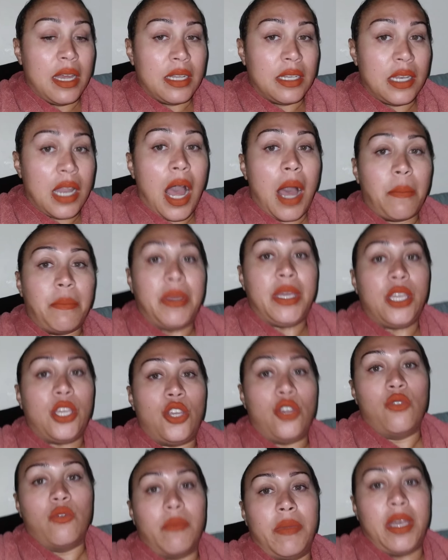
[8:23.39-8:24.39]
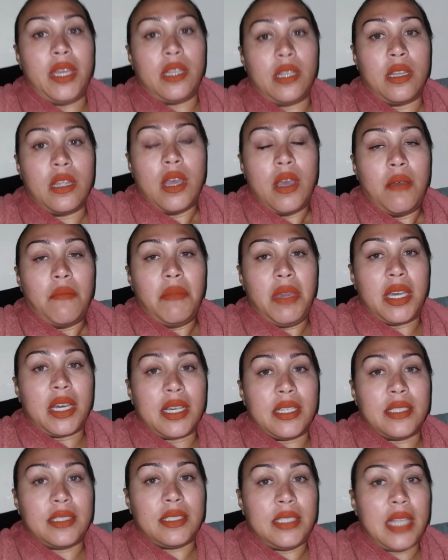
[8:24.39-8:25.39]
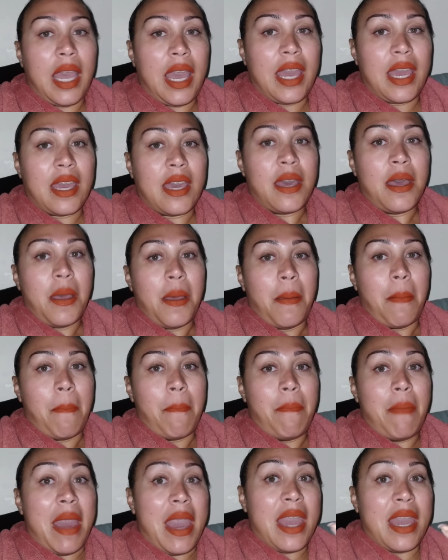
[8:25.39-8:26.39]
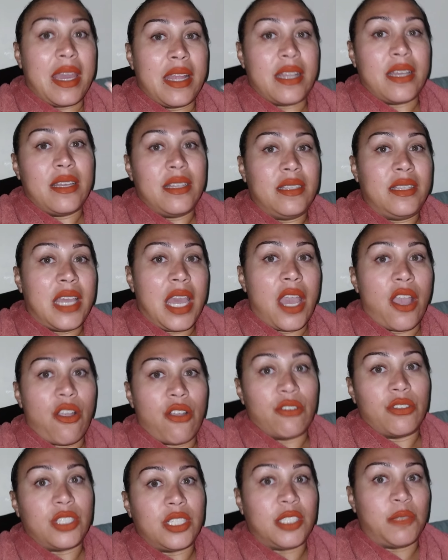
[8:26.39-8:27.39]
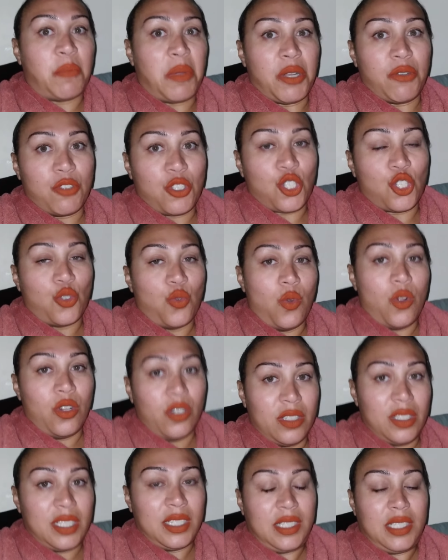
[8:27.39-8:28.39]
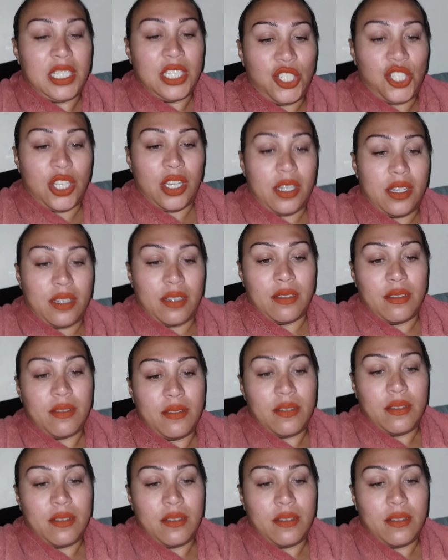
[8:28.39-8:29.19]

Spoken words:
not be human because they made their spiritual decision